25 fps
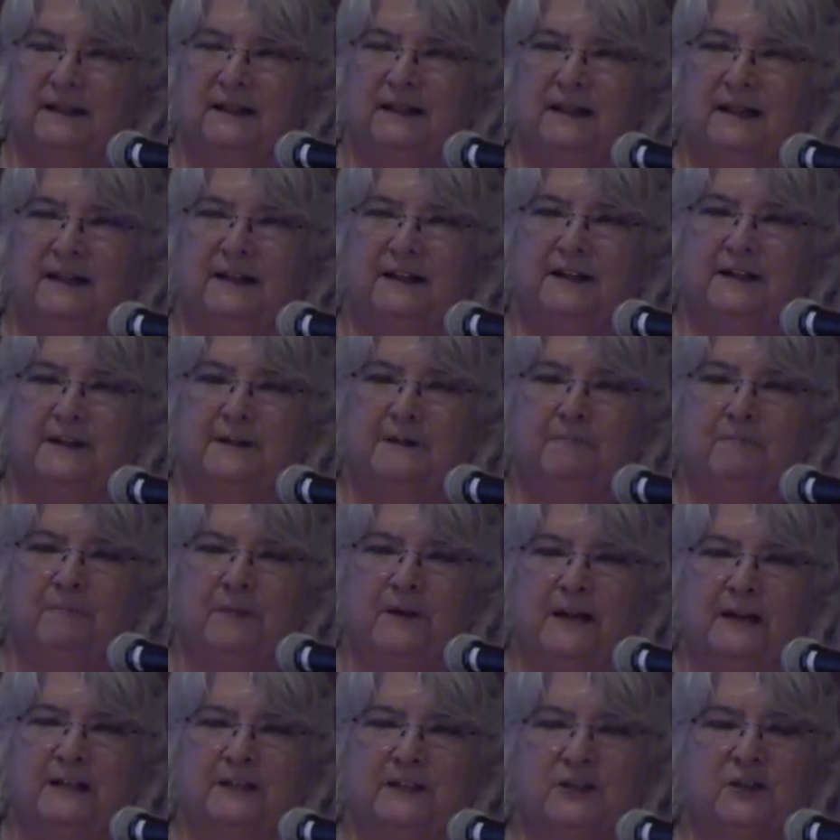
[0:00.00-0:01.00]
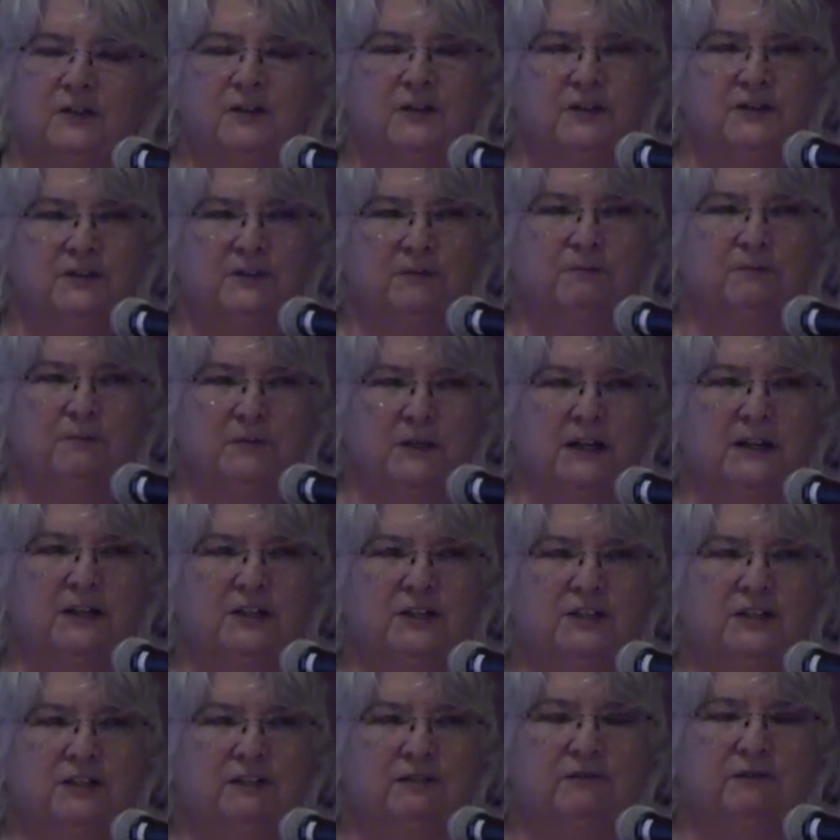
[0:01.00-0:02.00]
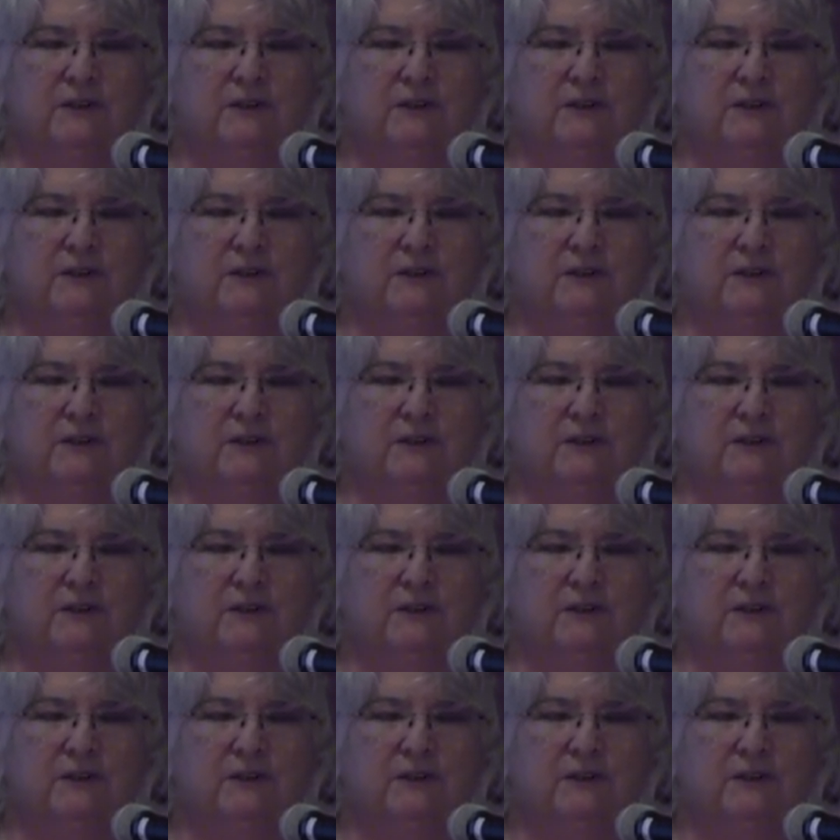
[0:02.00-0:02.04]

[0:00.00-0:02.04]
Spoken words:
And so there's a tension,